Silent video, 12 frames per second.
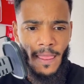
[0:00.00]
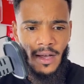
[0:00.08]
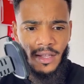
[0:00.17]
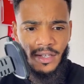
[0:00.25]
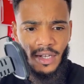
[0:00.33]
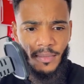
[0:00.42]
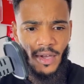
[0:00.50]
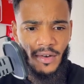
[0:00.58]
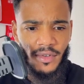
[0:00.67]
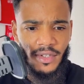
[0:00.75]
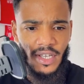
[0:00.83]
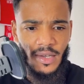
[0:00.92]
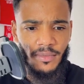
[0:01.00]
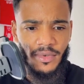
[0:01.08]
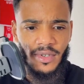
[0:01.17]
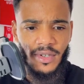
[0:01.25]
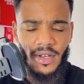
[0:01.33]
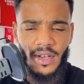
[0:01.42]
and there's going to be other
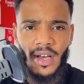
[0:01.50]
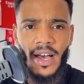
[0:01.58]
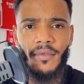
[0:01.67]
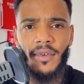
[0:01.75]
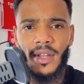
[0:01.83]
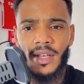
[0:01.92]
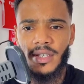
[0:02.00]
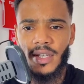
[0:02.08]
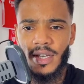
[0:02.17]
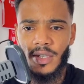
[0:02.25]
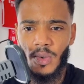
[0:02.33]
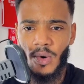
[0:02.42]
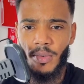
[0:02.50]
teams having their say as well.